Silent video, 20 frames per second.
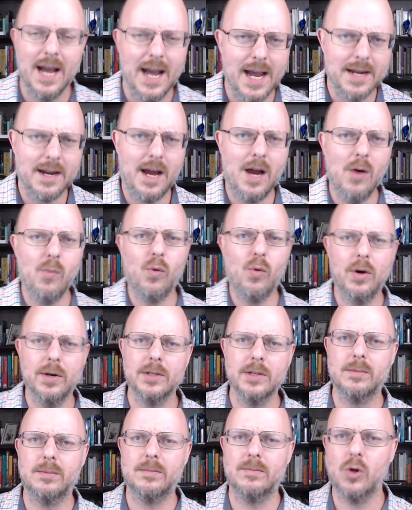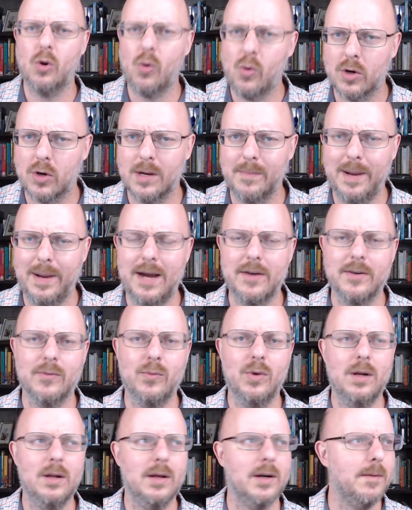and I want to talk
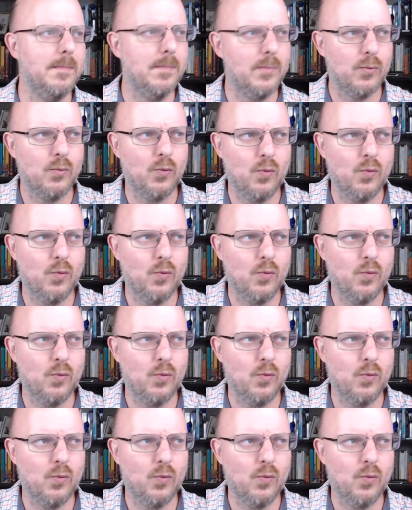about, well, a